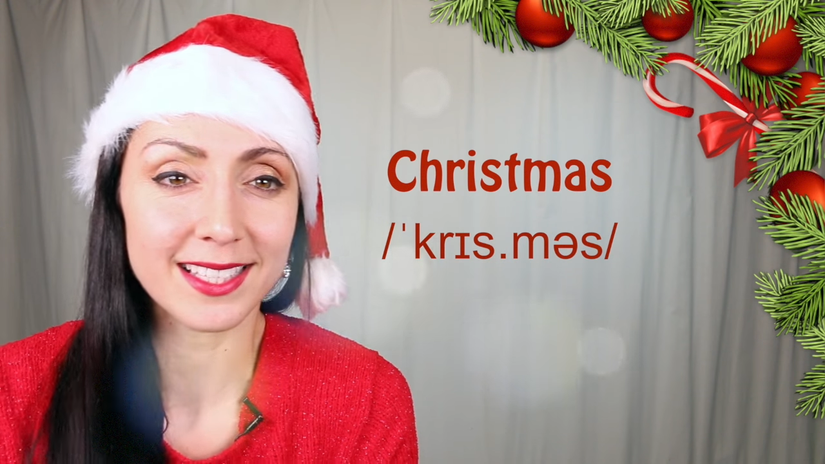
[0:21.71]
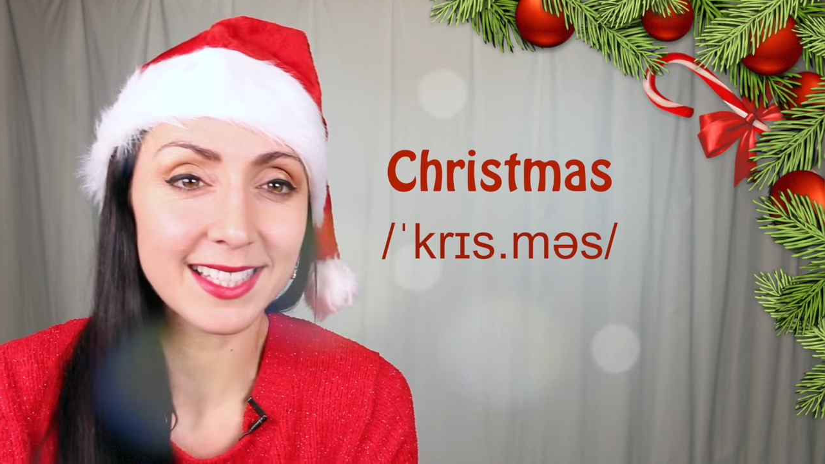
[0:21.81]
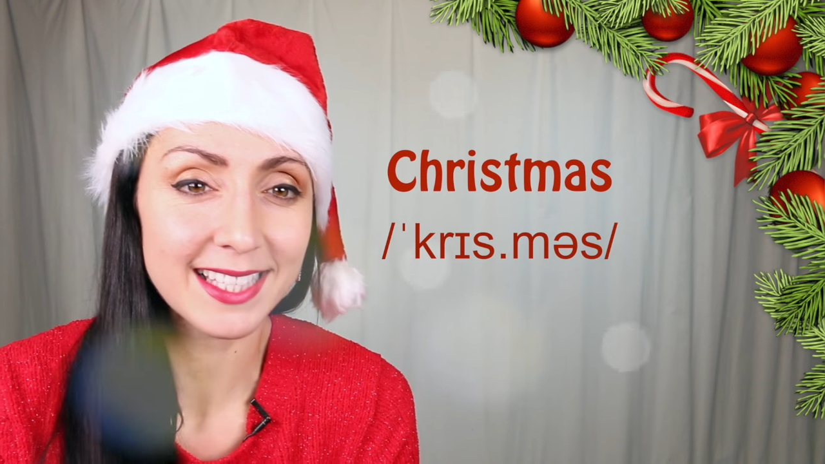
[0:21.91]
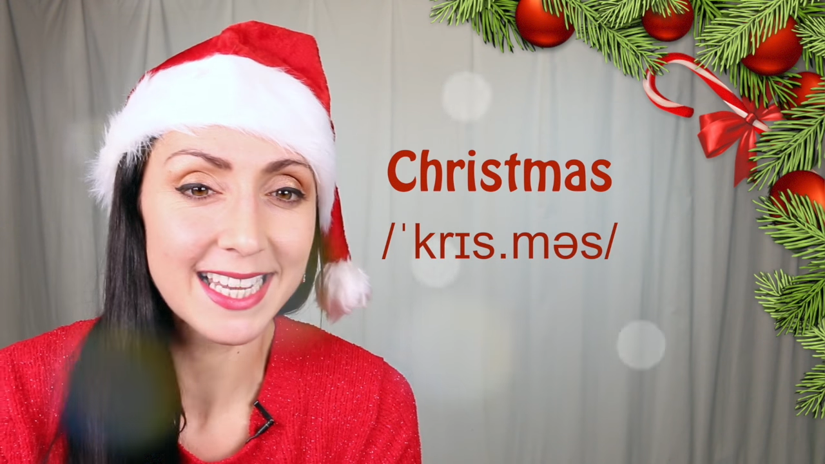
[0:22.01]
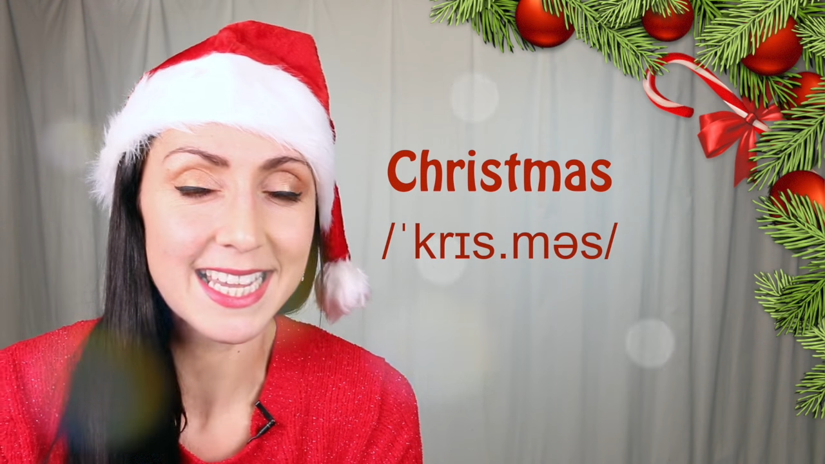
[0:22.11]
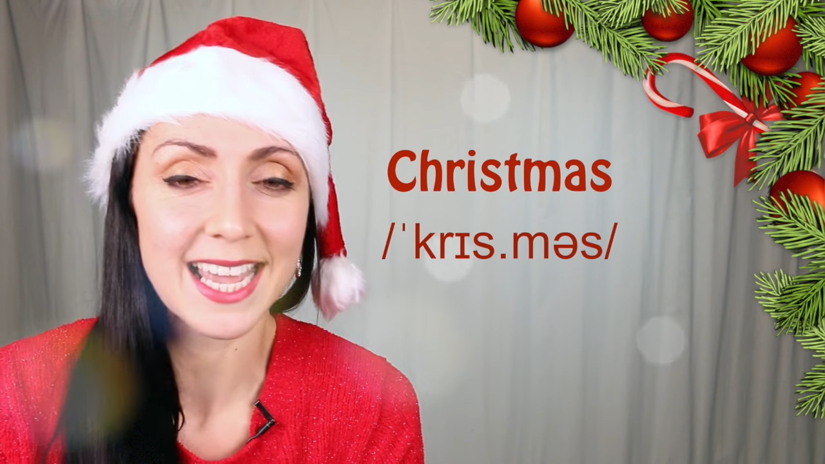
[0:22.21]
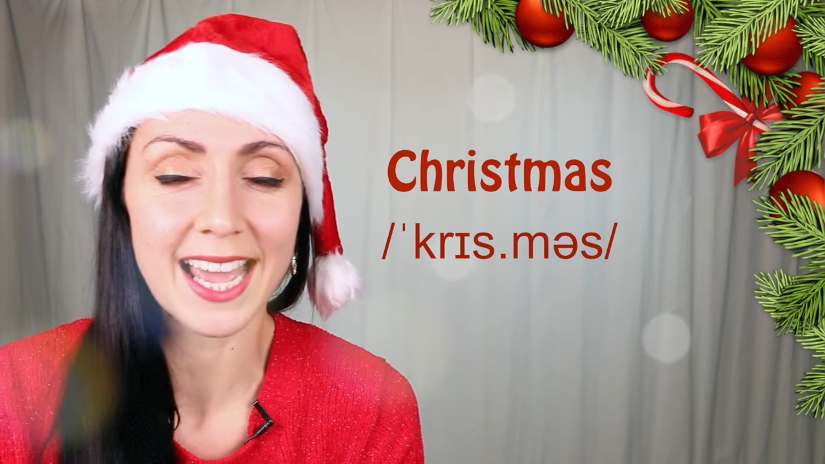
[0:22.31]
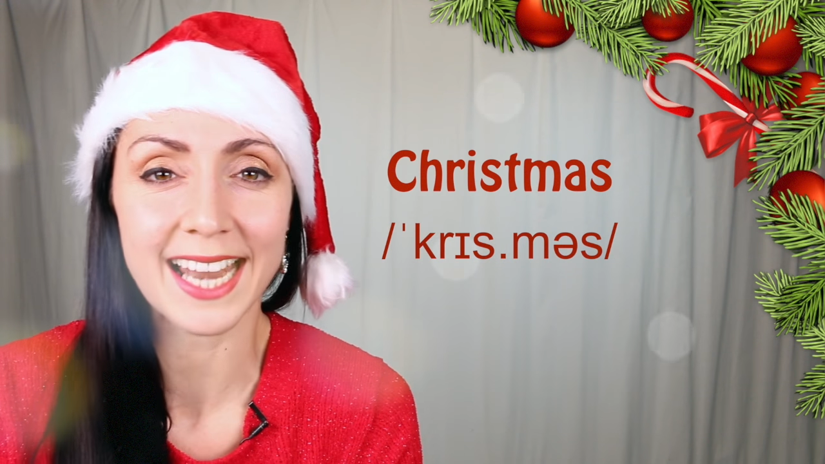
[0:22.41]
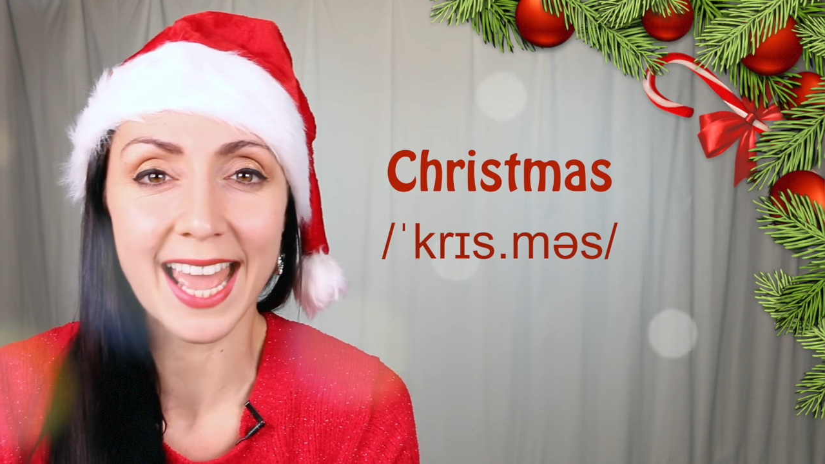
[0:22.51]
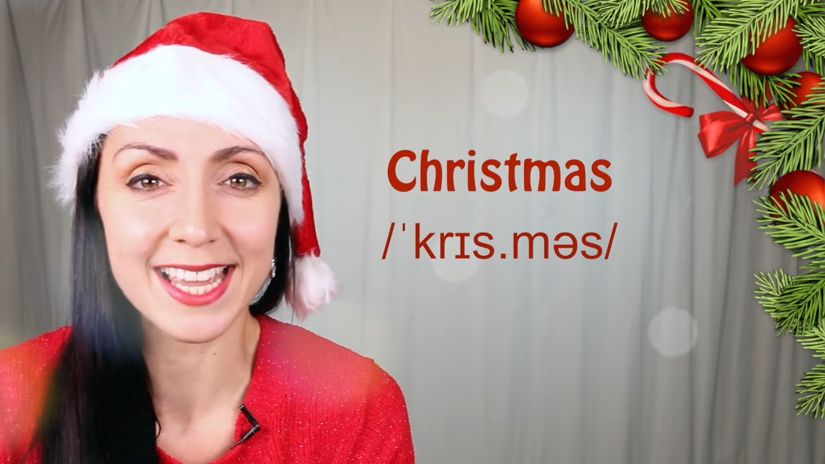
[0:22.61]
C
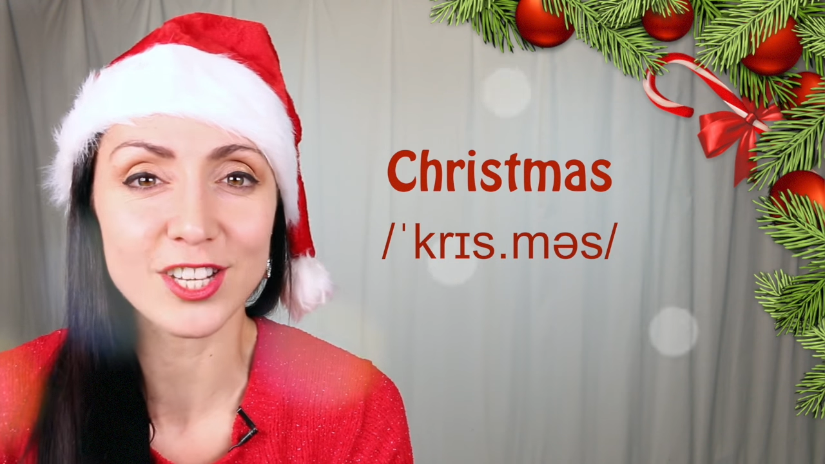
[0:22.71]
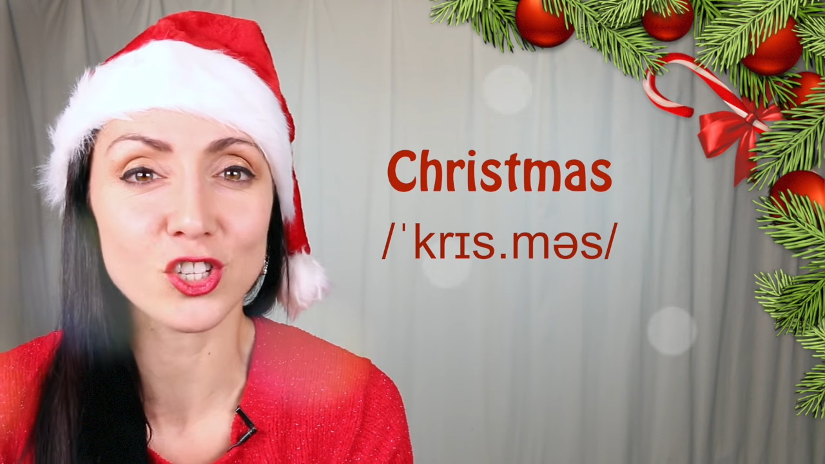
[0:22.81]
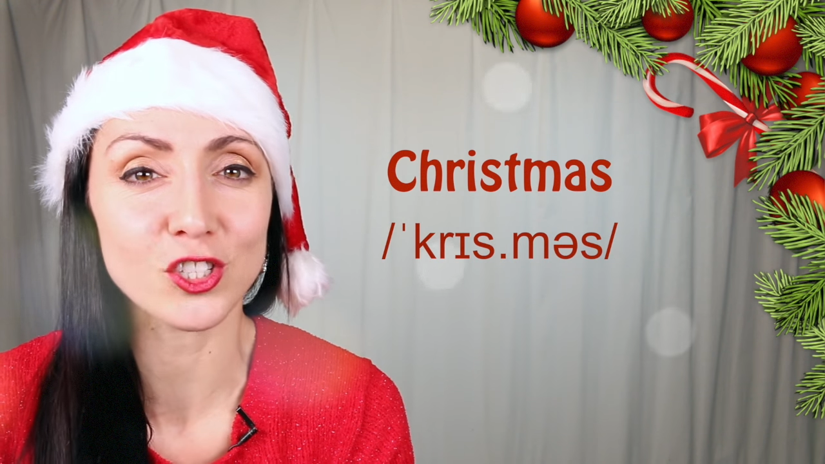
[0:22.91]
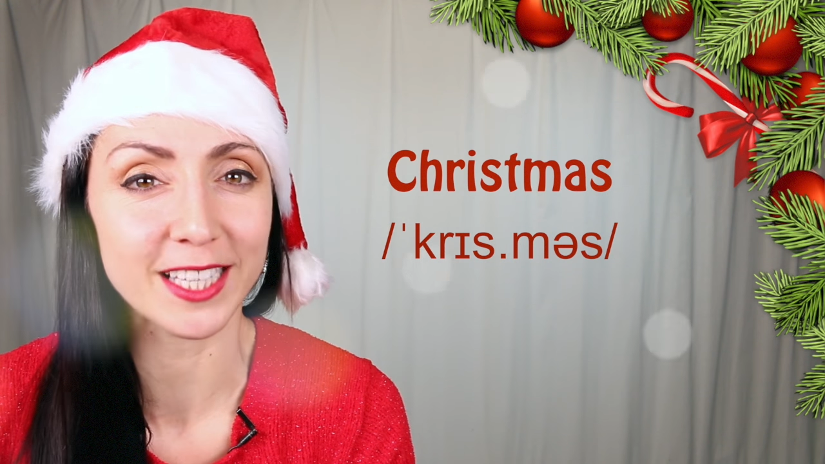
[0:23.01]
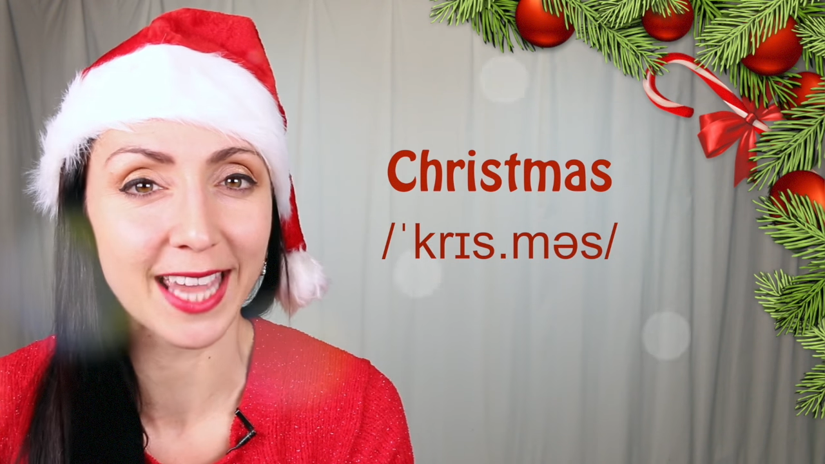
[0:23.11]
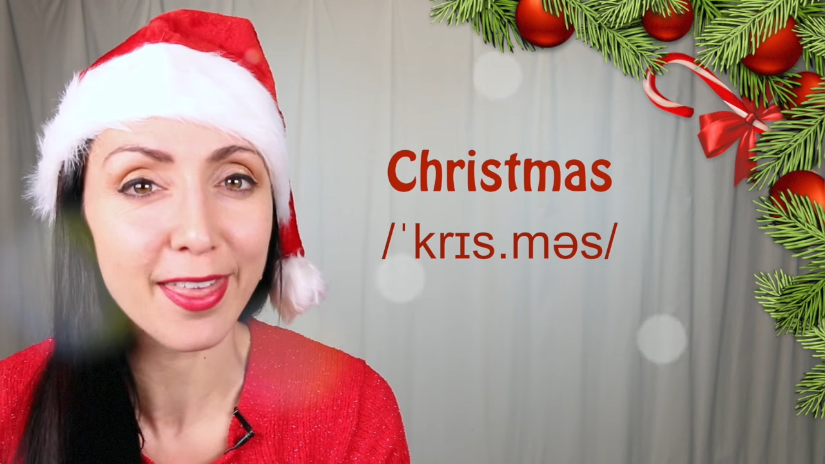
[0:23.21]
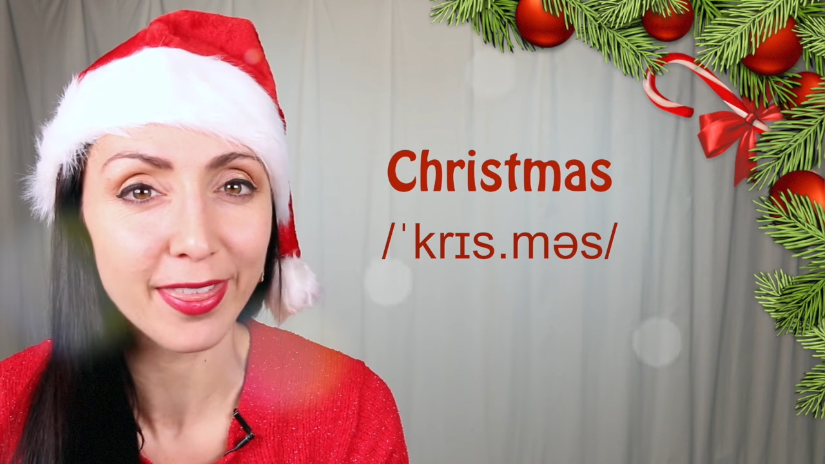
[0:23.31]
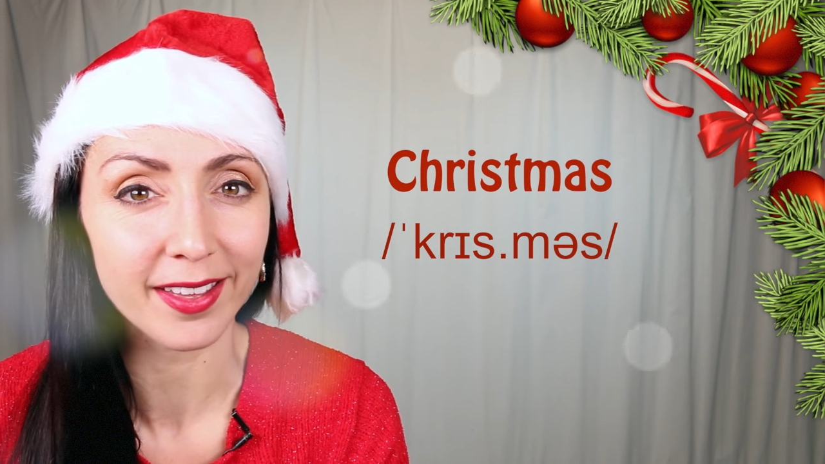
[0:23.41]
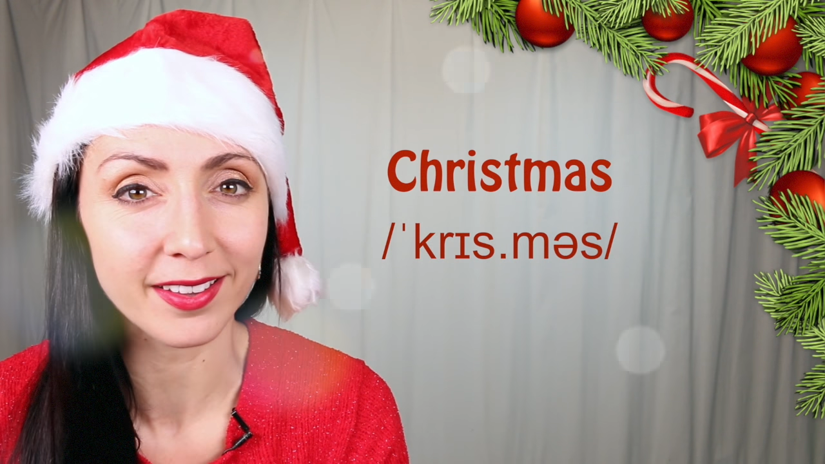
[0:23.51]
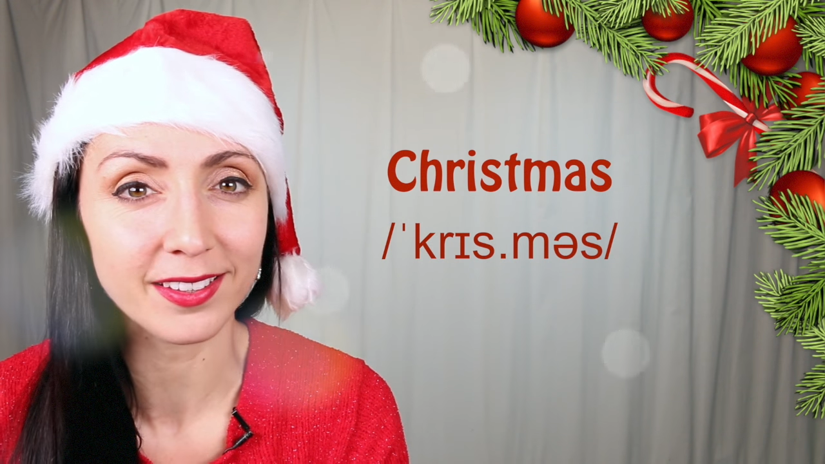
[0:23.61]
and H
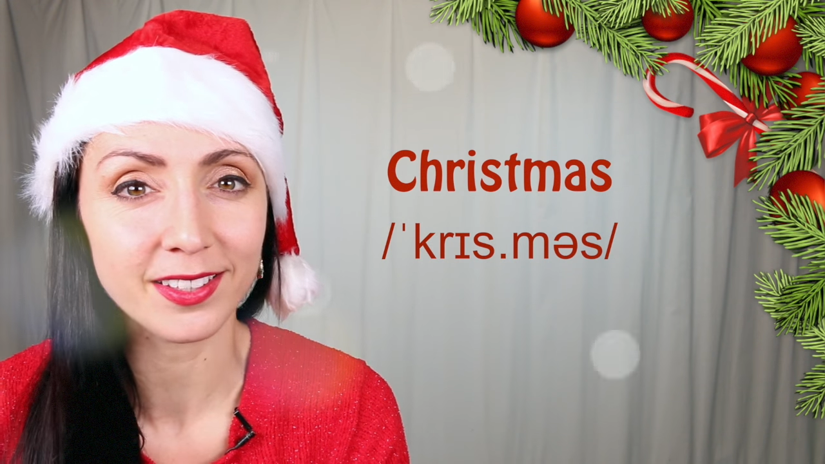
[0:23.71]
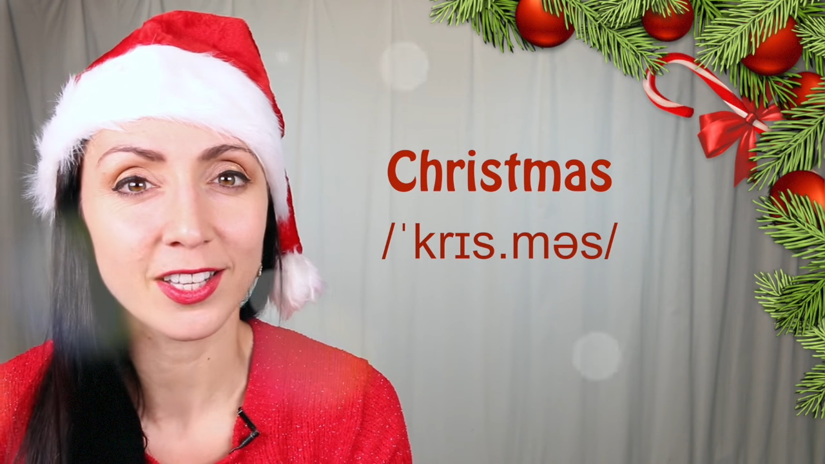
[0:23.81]
together,